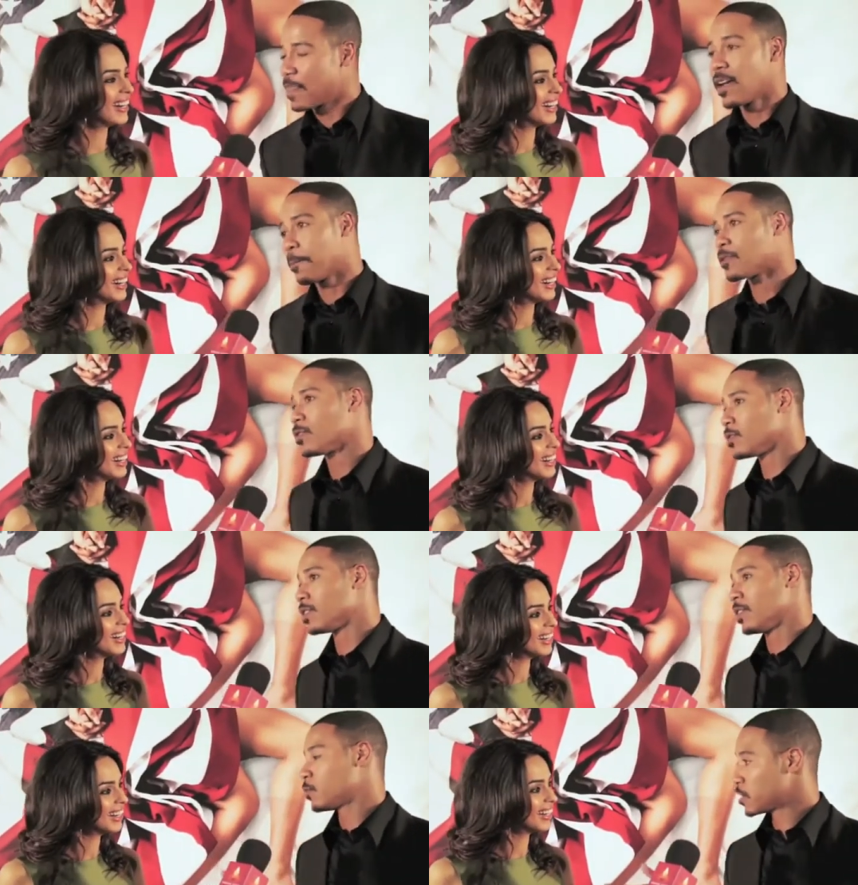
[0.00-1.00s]
Speaker 1: the
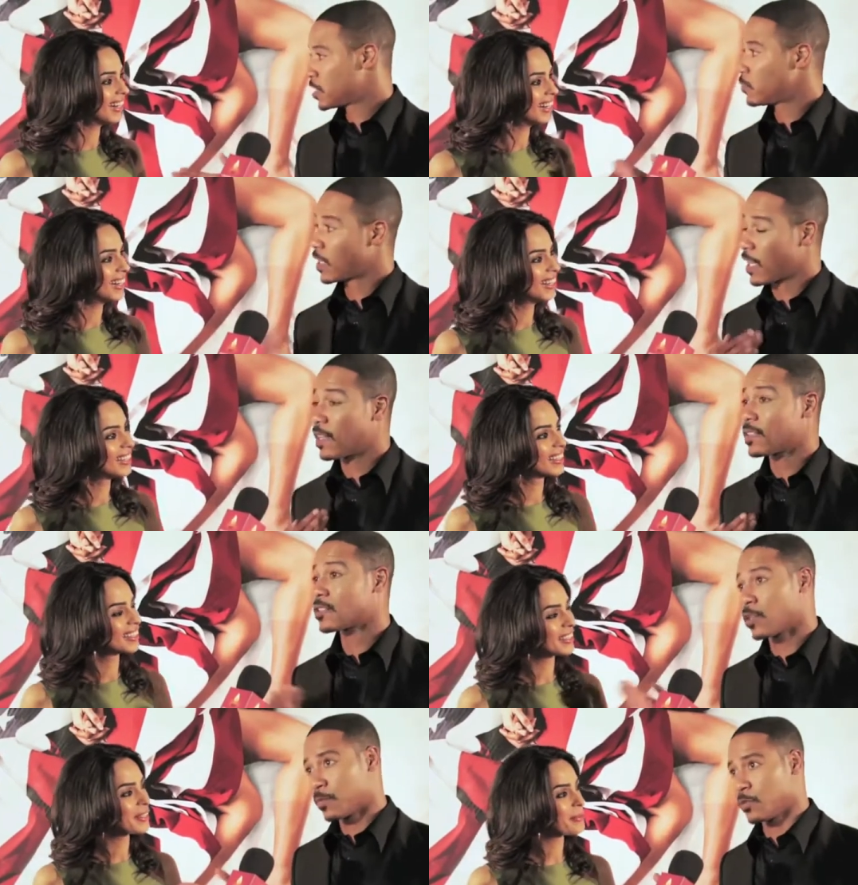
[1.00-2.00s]
opportunity, well, she, when I got the
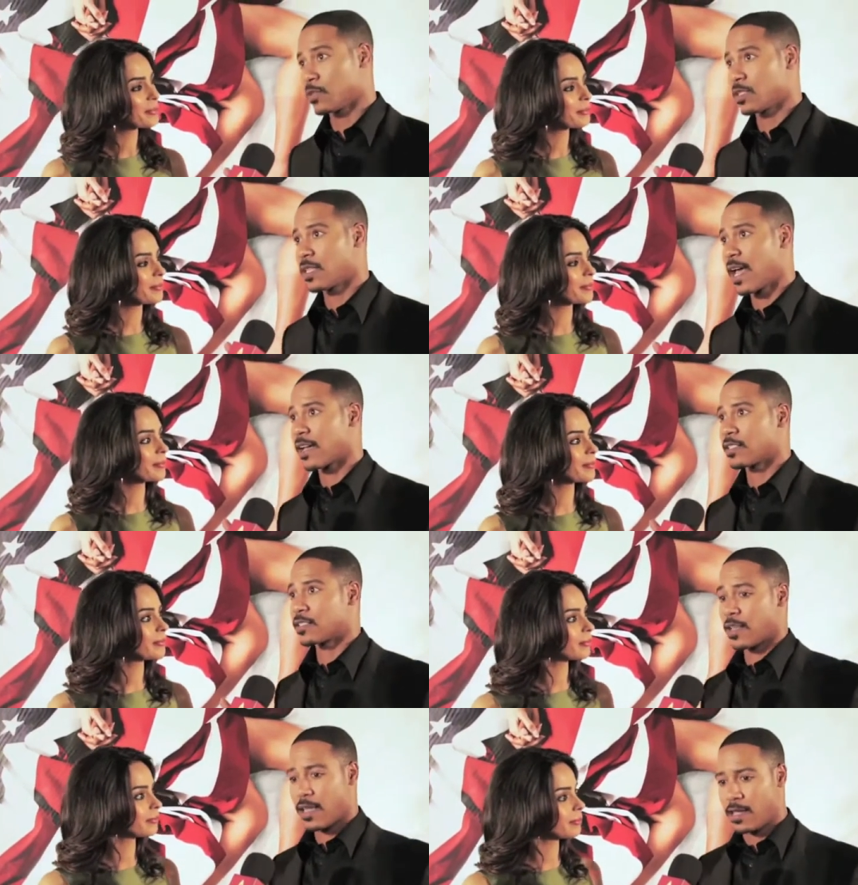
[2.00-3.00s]
script, she was
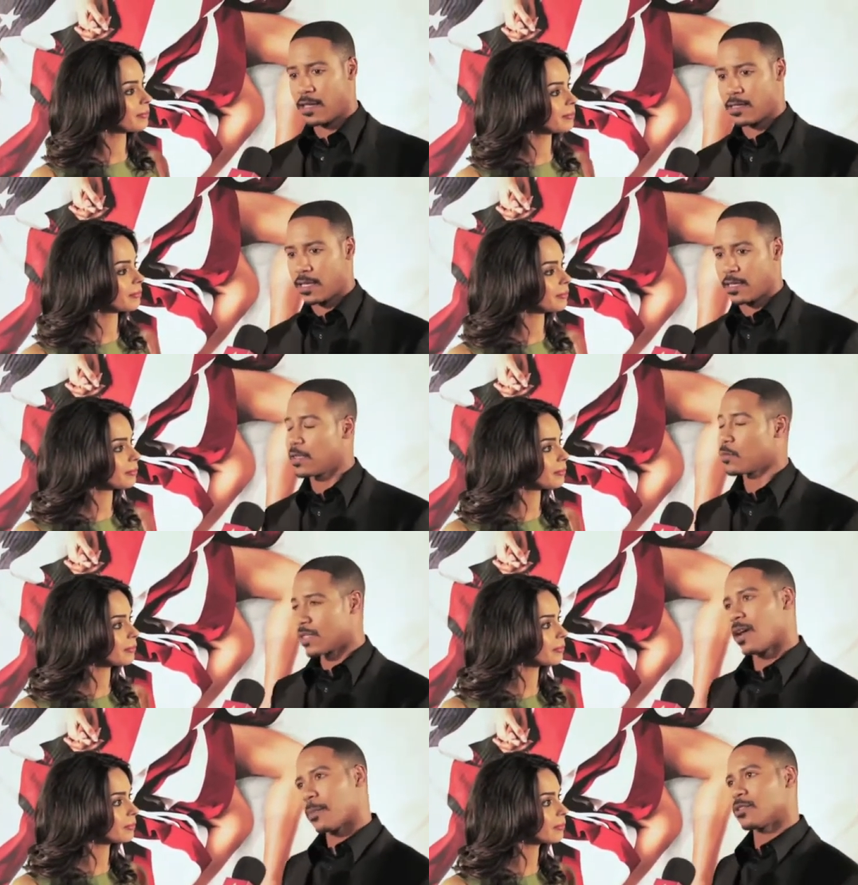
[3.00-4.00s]
attached, and it, was
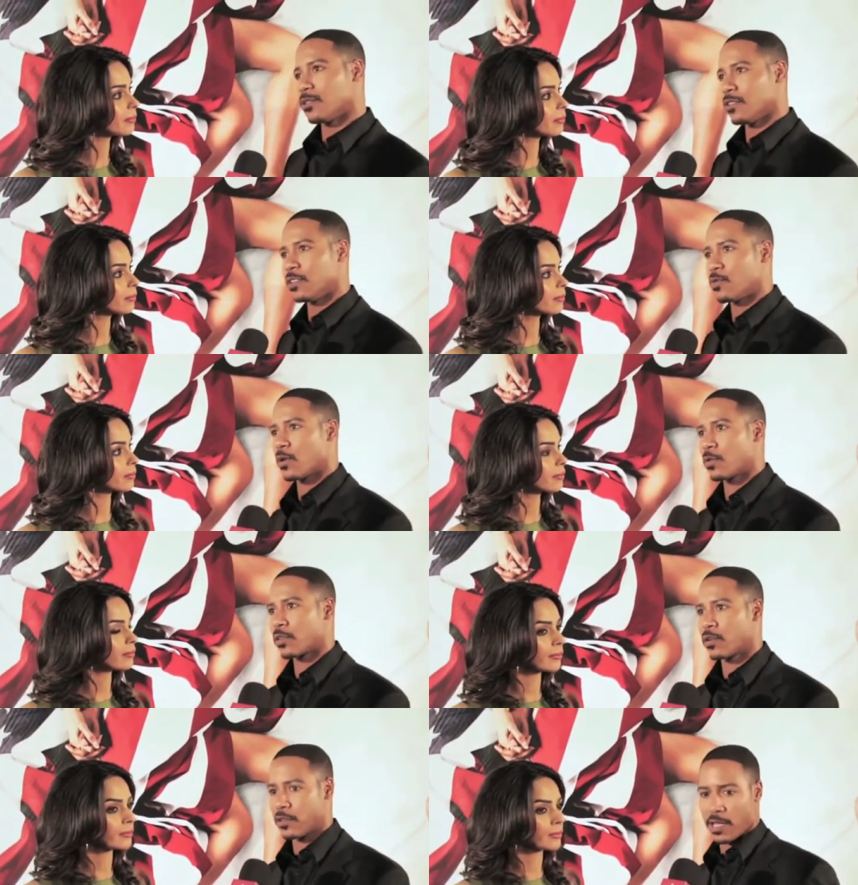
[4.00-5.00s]
the opportunity to work with
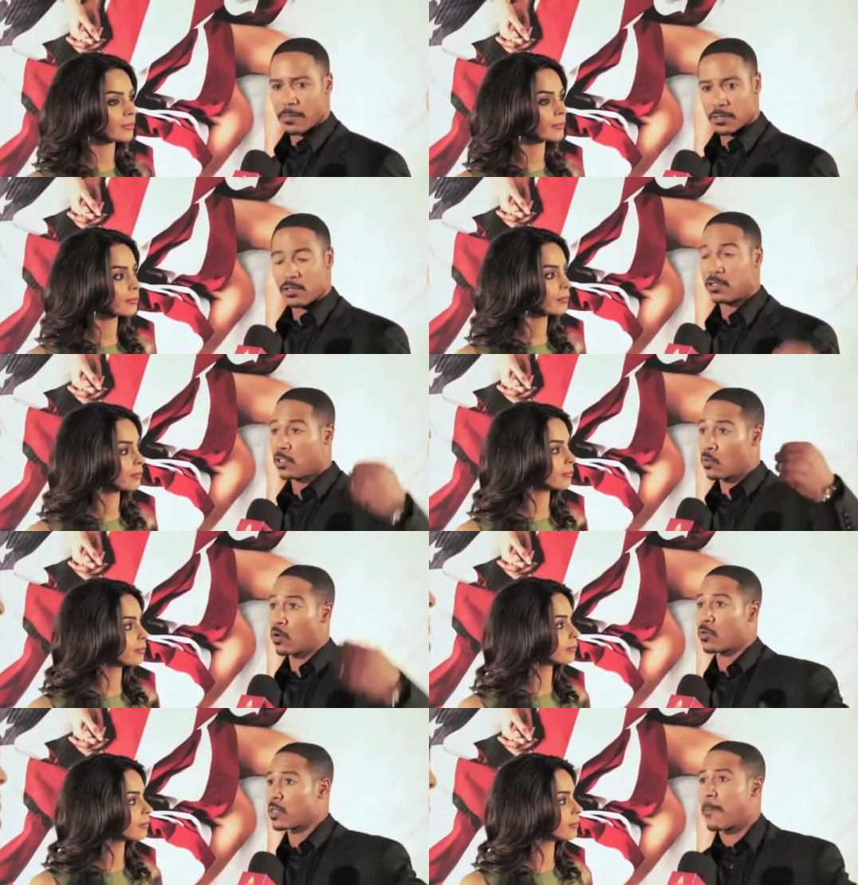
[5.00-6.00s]
her, the opportunity to
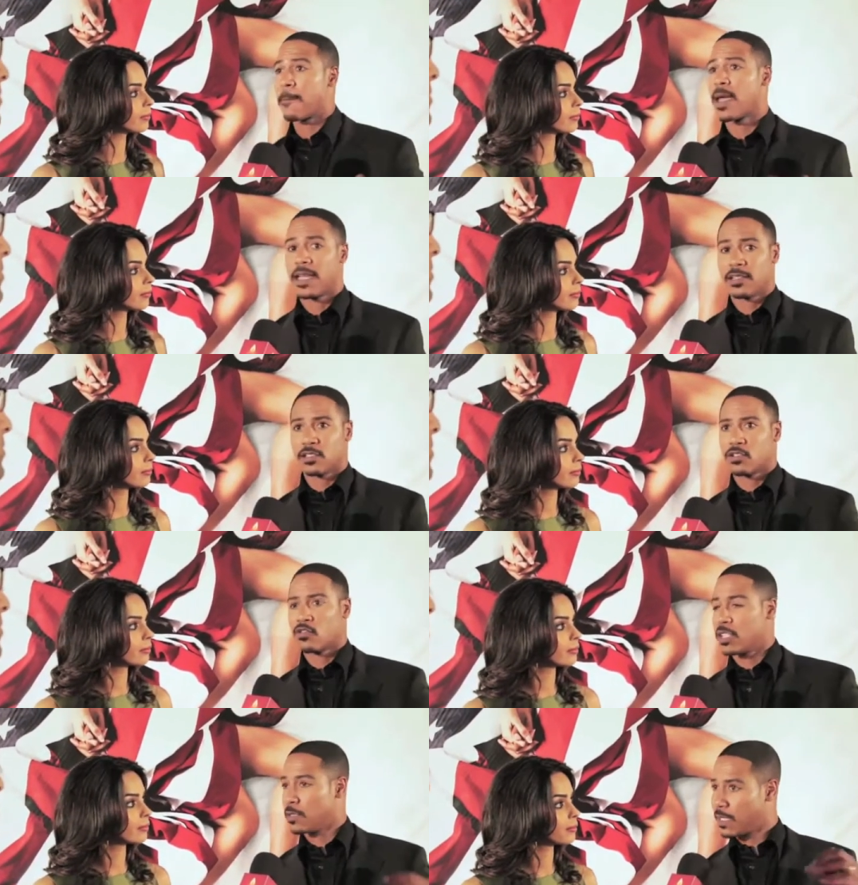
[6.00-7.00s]
work with a
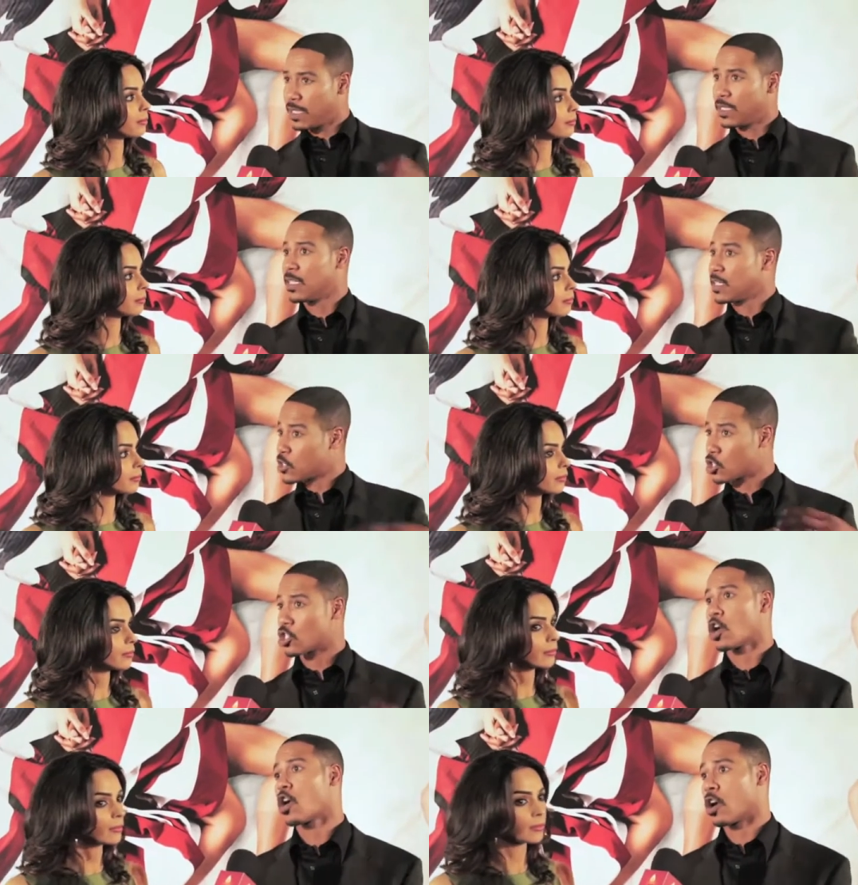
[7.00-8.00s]
mainstream Indian
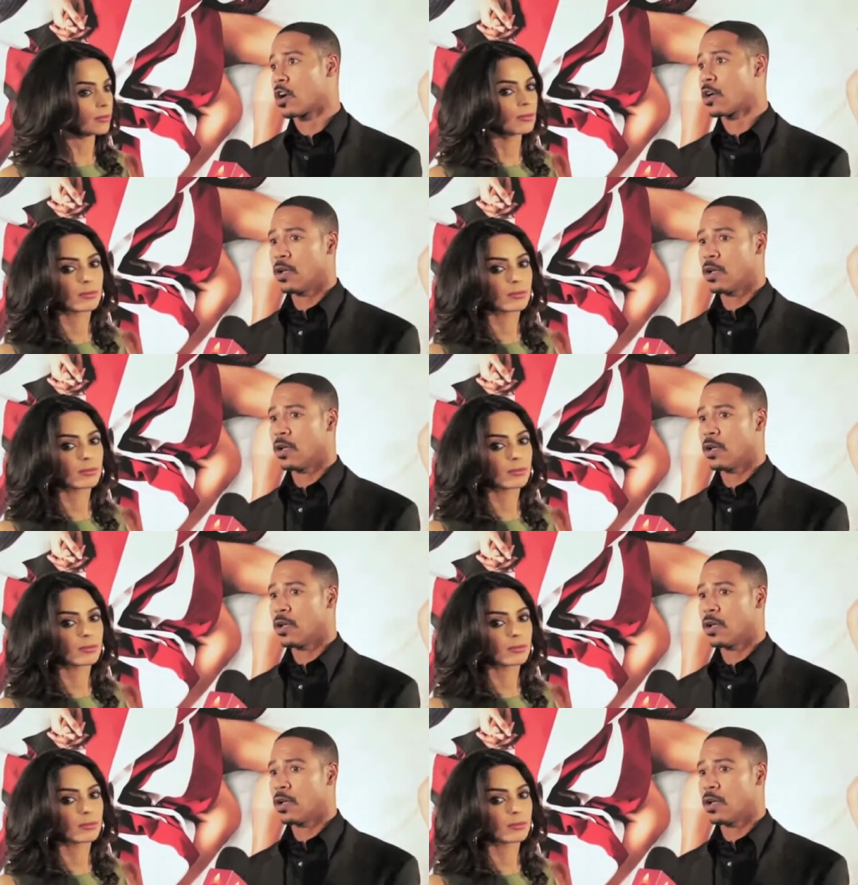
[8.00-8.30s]
star.